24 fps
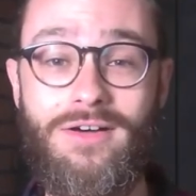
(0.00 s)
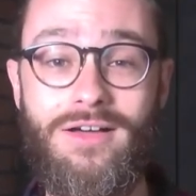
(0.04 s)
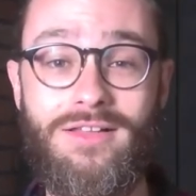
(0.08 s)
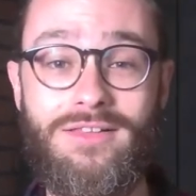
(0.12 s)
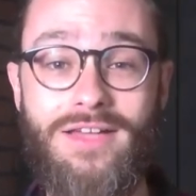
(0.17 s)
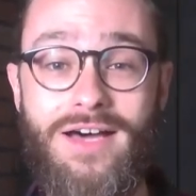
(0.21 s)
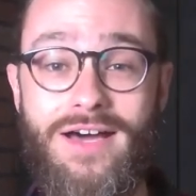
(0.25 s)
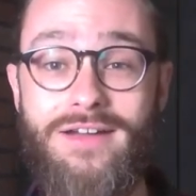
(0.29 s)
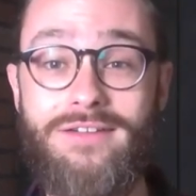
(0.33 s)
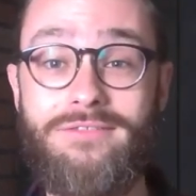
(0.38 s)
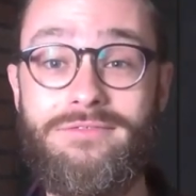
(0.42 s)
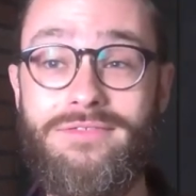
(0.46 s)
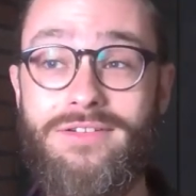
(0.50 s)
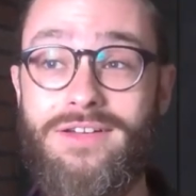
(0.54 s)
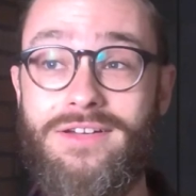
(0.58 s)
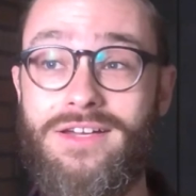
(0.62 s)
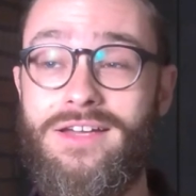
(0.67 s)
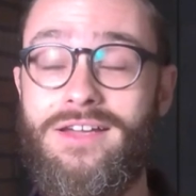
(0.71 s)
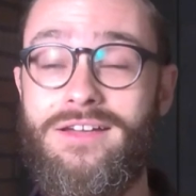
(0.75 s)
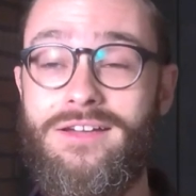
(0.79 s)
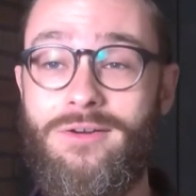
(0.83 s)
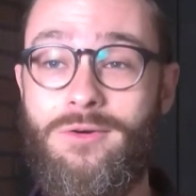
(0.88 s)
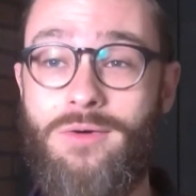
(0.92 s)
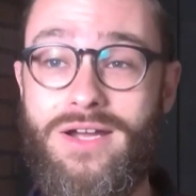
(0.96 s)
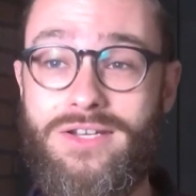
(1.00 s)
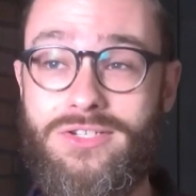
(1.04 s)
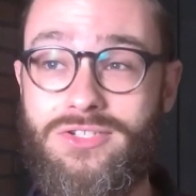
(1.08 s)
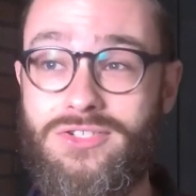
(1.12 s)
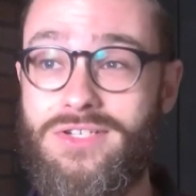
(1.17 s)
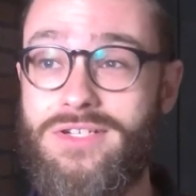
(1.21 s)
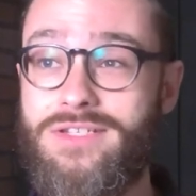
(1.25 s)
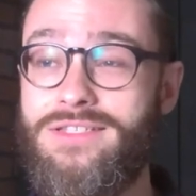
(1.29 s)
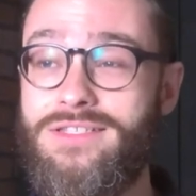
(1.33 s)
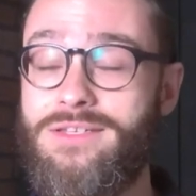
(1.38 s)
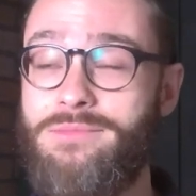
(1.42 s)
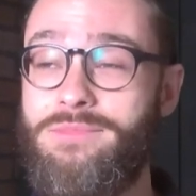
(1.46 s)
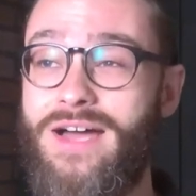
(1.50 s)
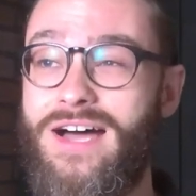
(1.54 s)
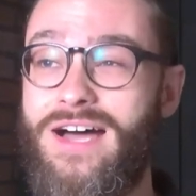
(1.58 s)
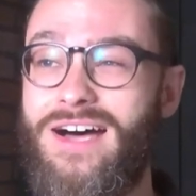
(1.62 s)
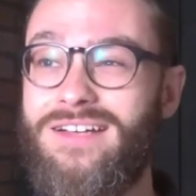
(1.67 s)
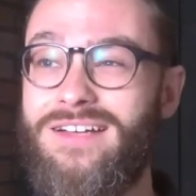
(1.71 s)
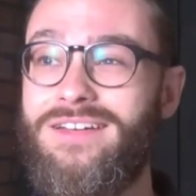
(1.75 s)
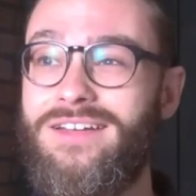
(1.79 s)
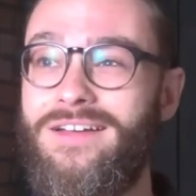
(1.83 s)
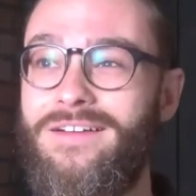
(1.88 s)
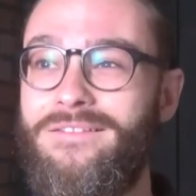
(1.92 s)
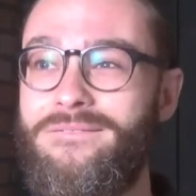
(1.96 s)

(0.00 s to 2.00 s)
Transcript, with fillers: a lot of questions about